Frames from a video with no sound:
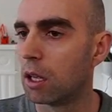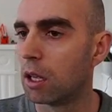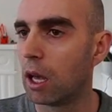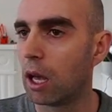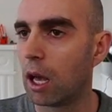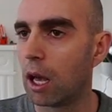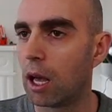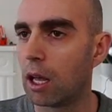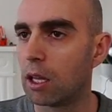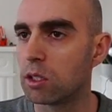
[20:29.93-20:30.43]

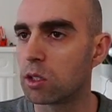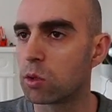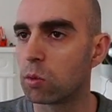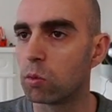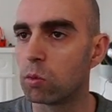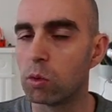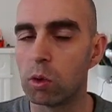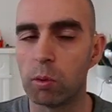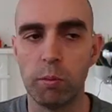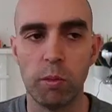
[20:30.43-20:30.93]
And
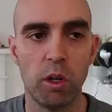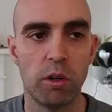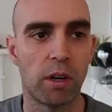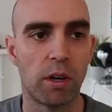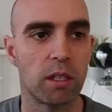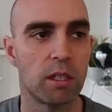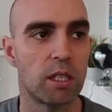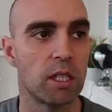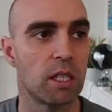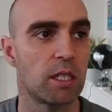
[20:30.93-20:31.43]
we'll move
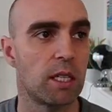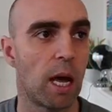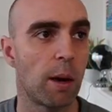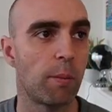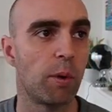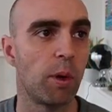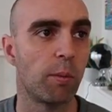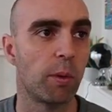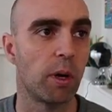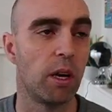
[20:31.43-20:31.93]
on to step
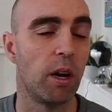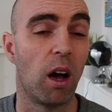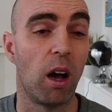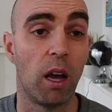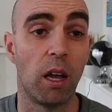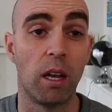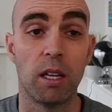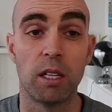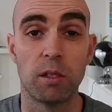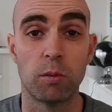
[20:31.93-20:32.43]
number
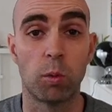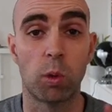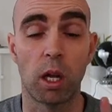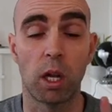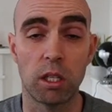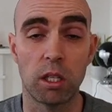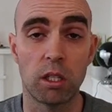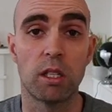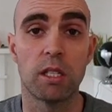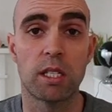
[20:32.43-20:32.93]
9. We're going
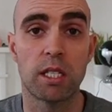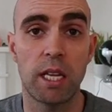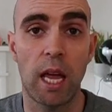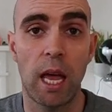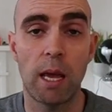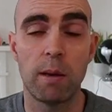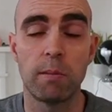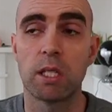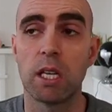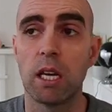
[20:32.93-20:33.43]
to do the
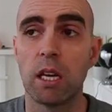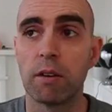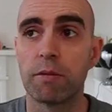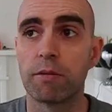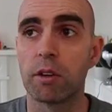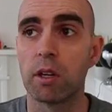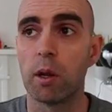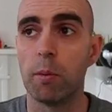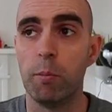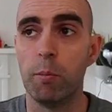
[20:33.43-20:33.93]
same thing
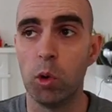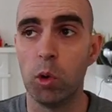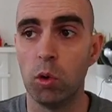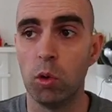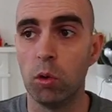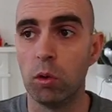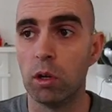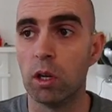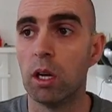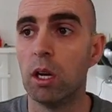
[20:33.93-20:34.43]
for the
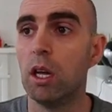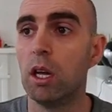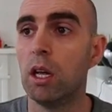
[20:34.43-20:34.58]
moon.